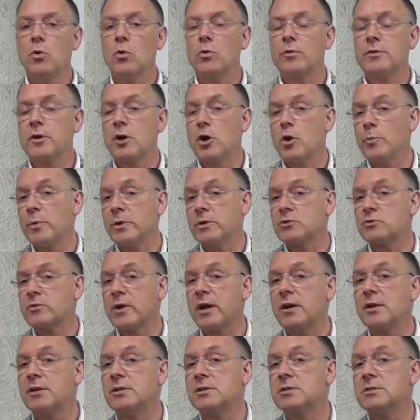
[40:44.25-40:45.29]
or the coping
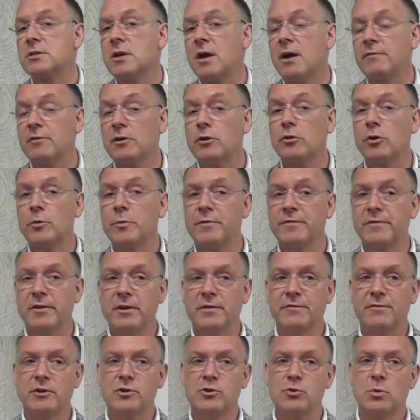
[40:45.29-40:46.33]
strategies of a group of
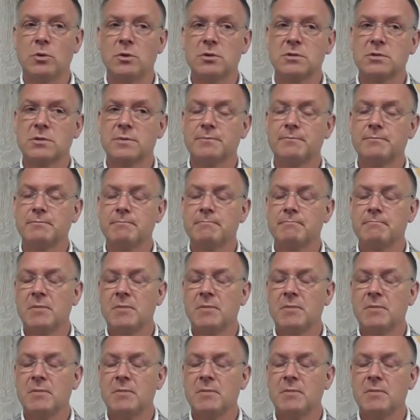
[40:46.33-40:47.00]
individuals.